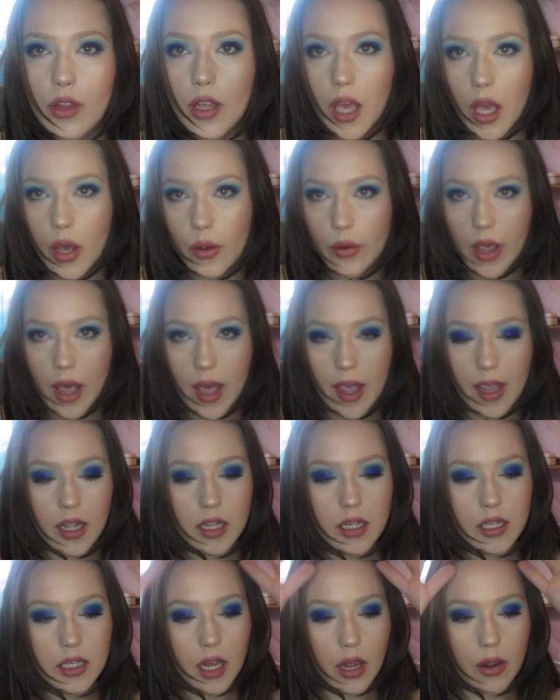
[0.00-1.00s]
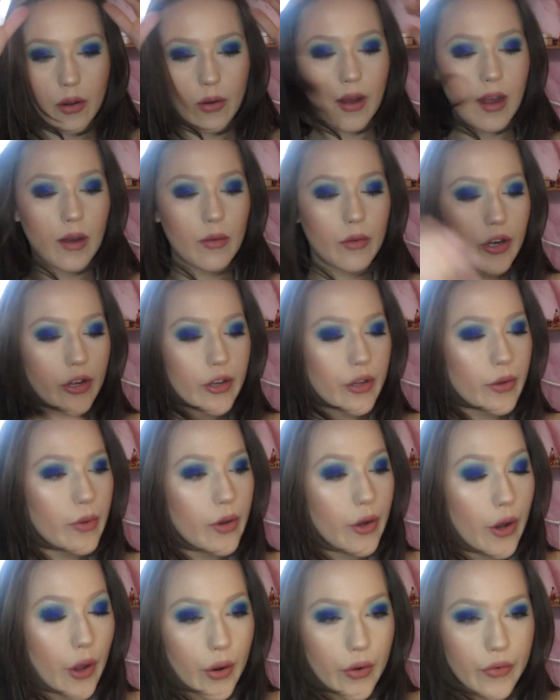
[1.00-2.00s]
Okay, so I want to do
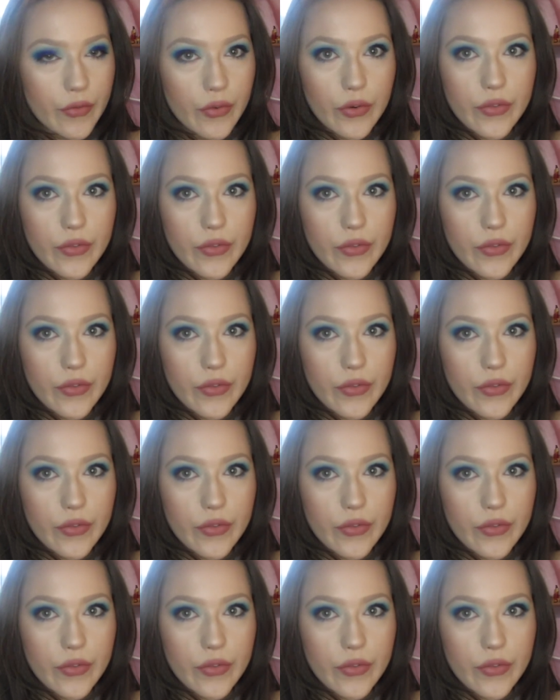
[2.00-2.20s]
an overall